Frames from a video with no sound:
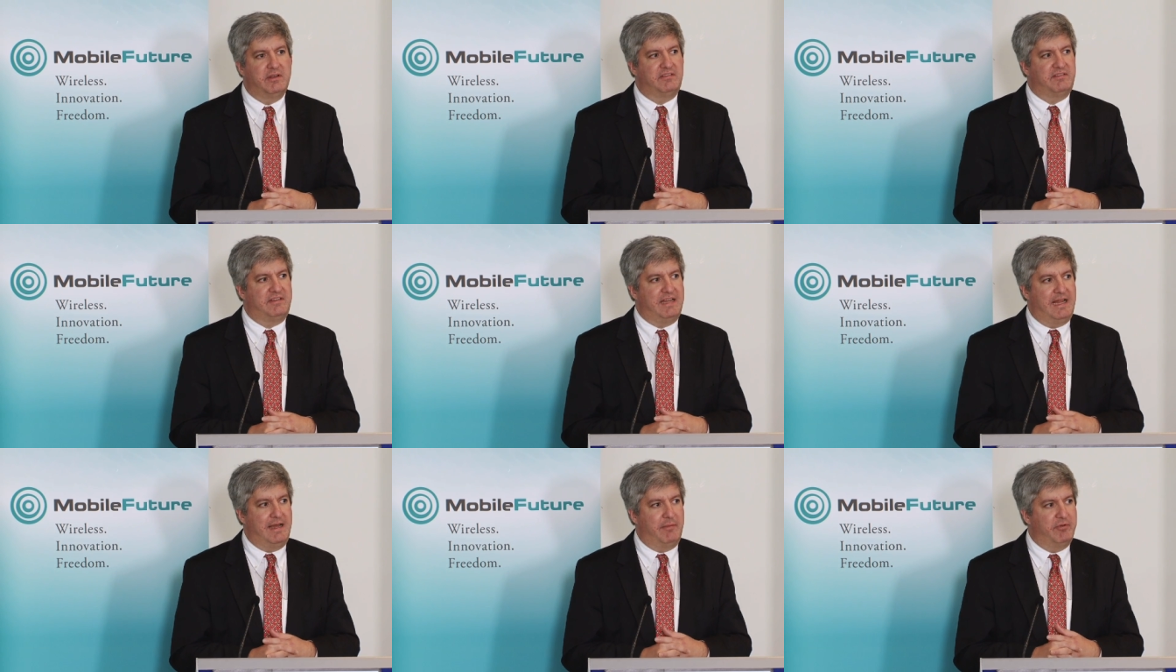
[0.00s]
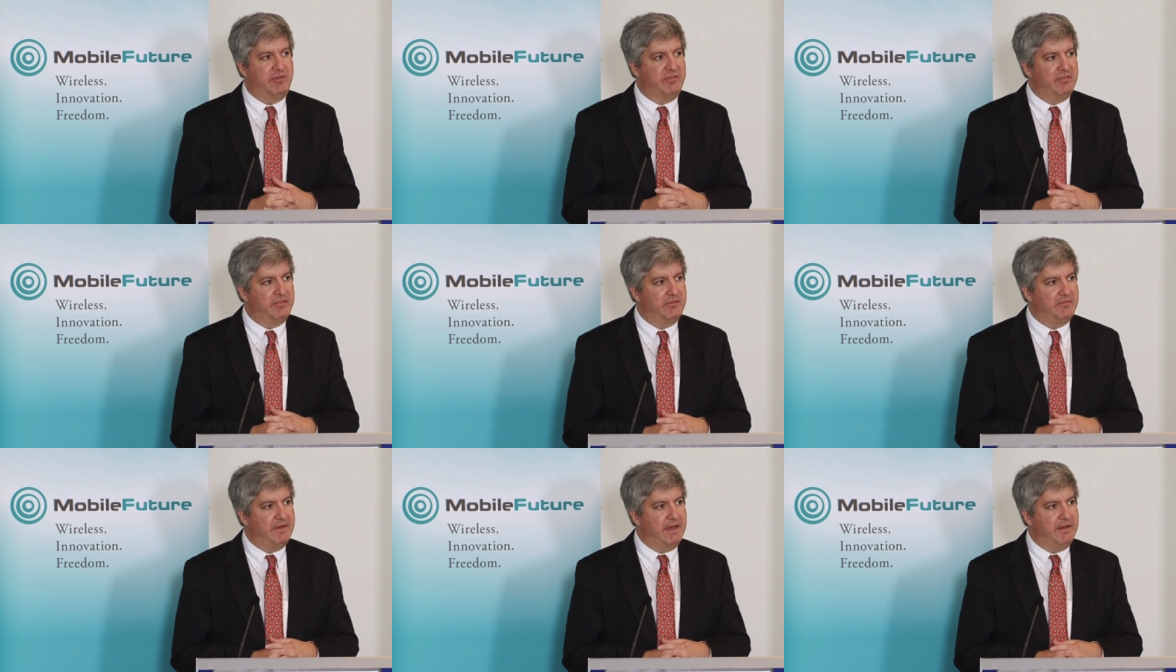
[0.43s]

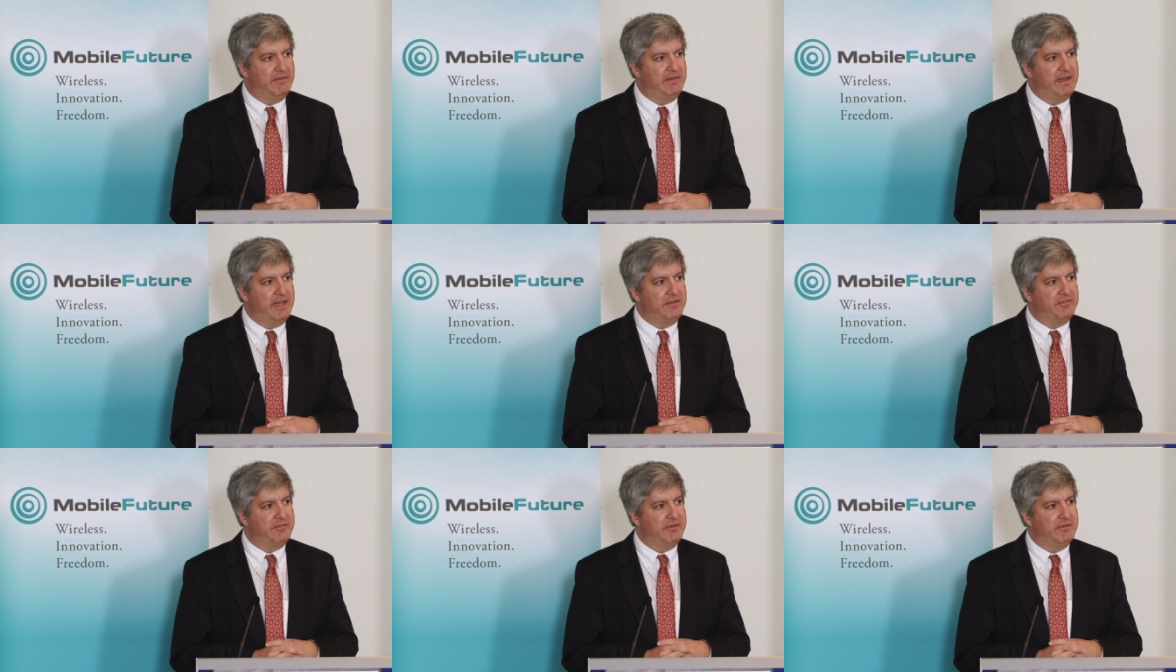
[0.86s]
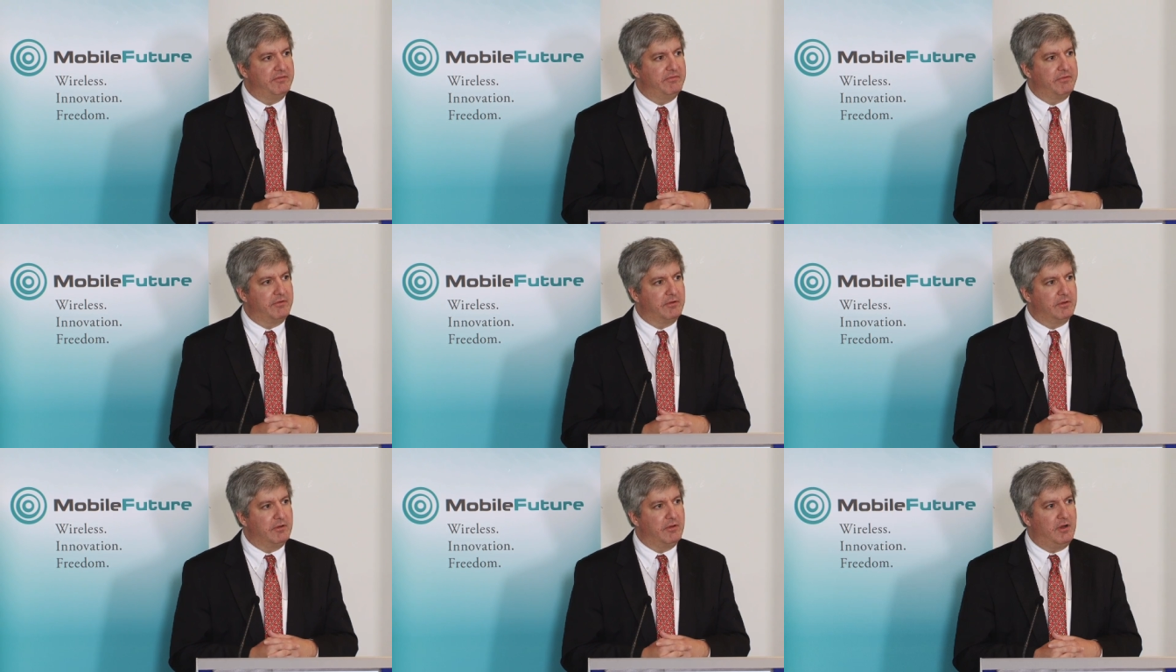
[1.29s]
establish the foundation
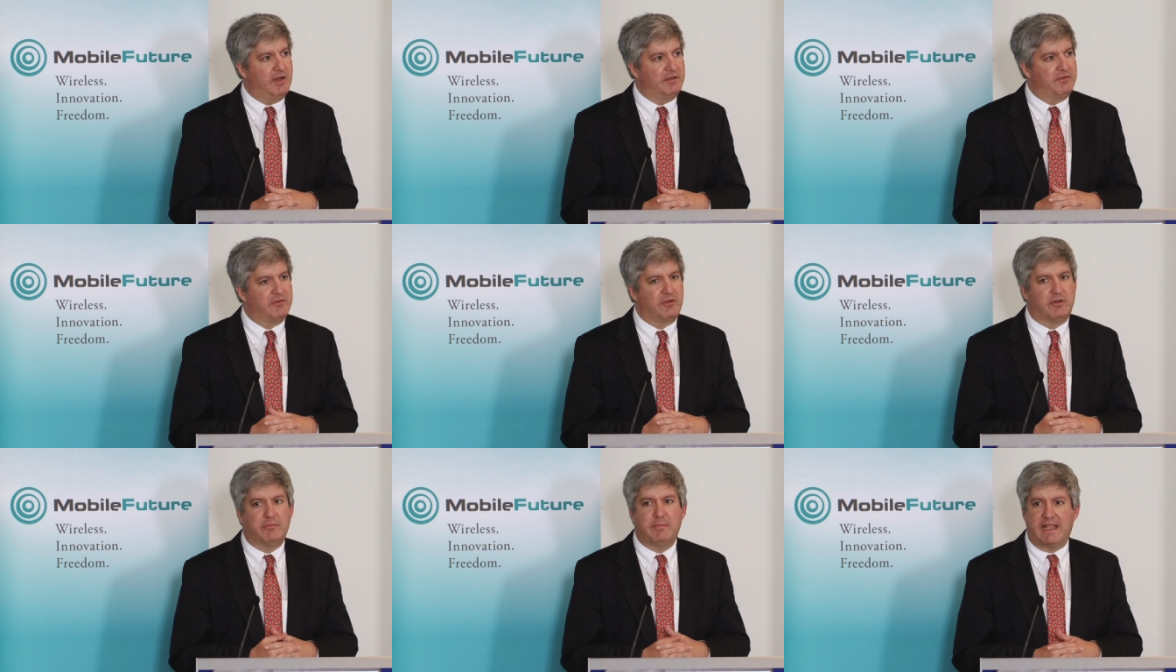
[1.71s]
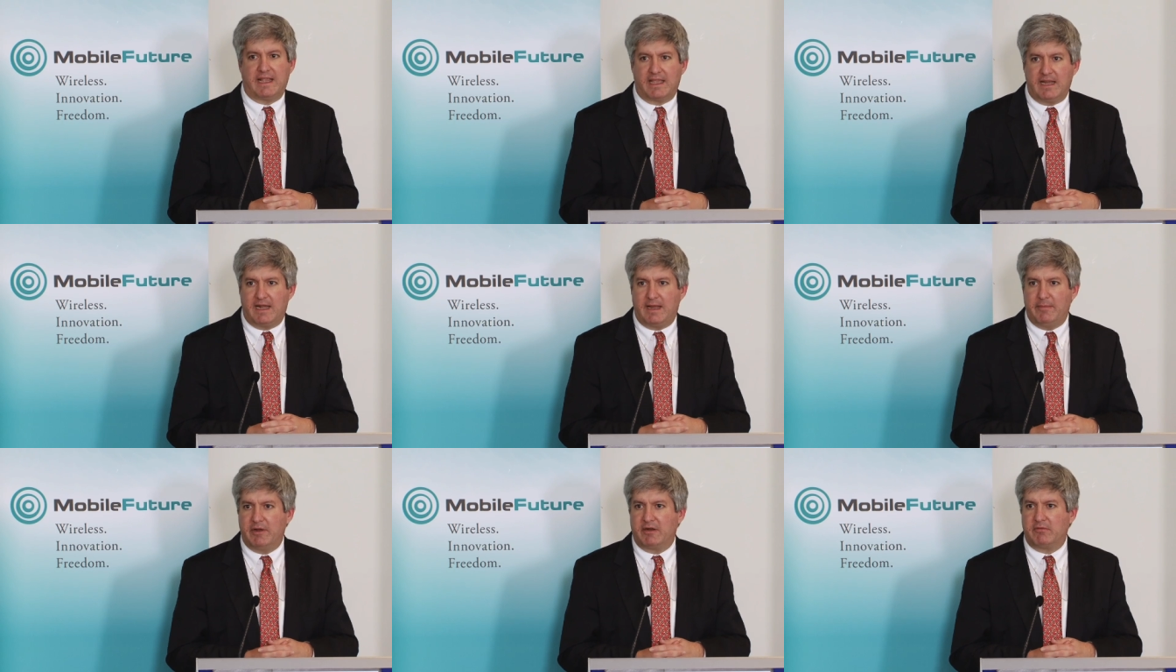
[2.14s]
for long-term
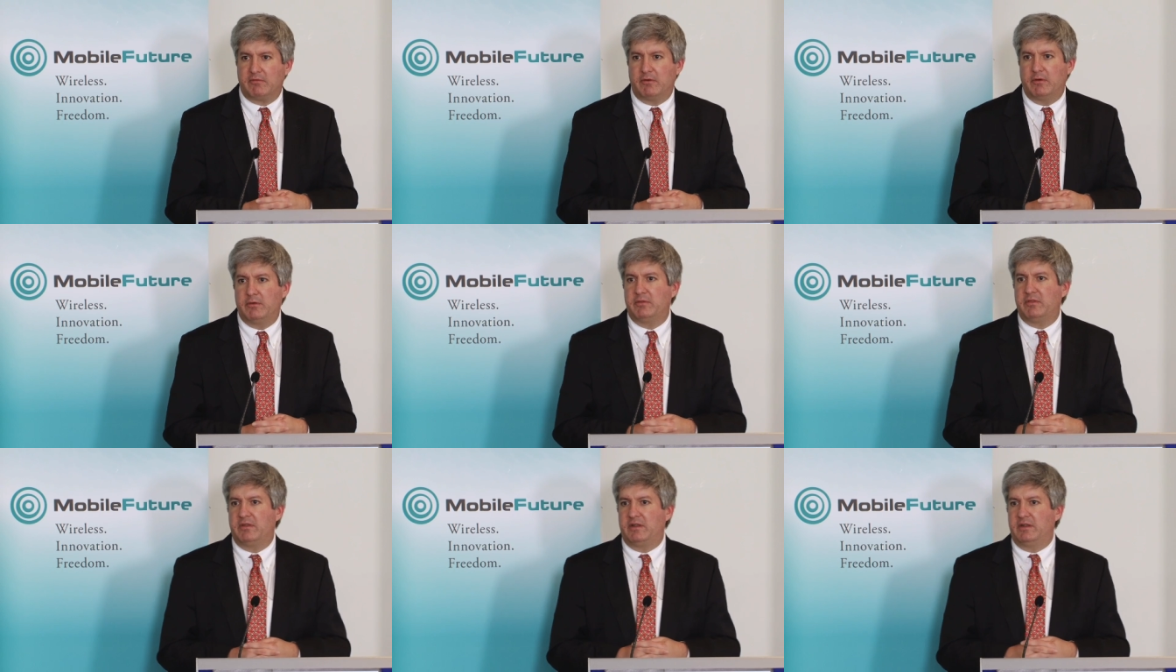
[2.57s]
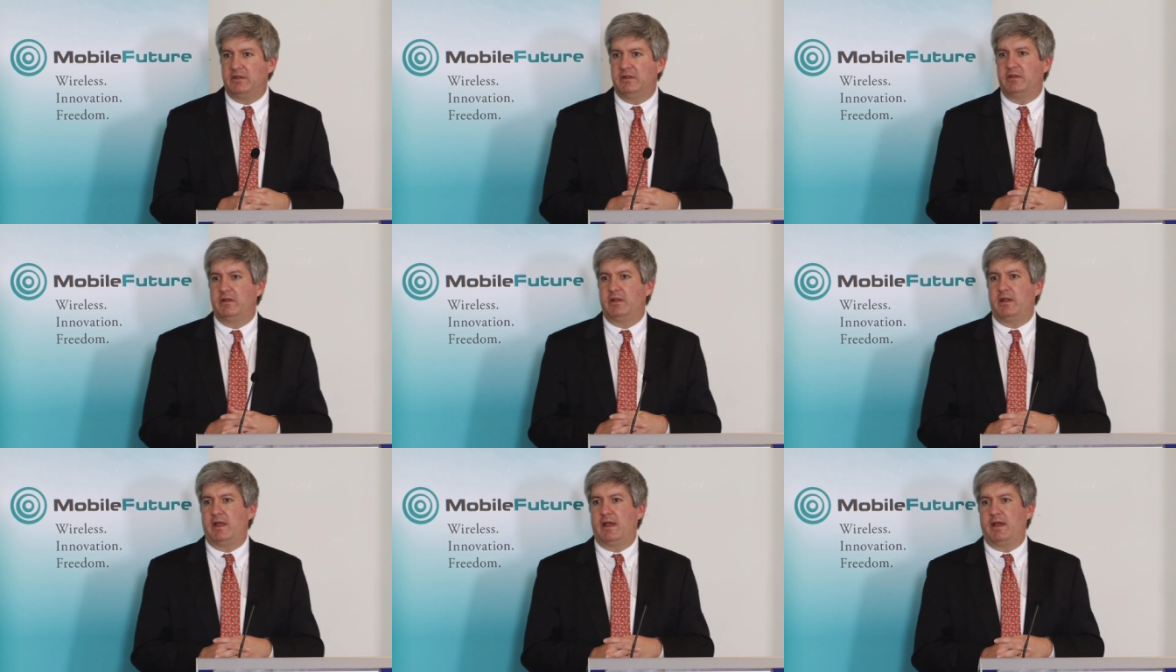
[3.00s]
economic growth
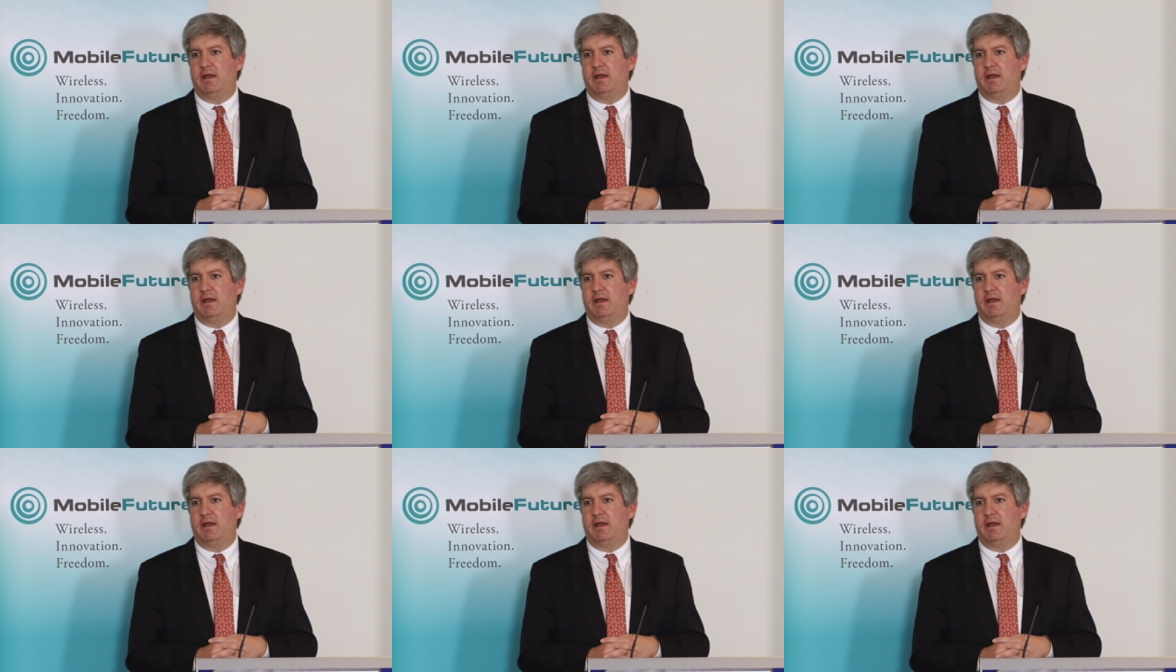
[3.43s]
and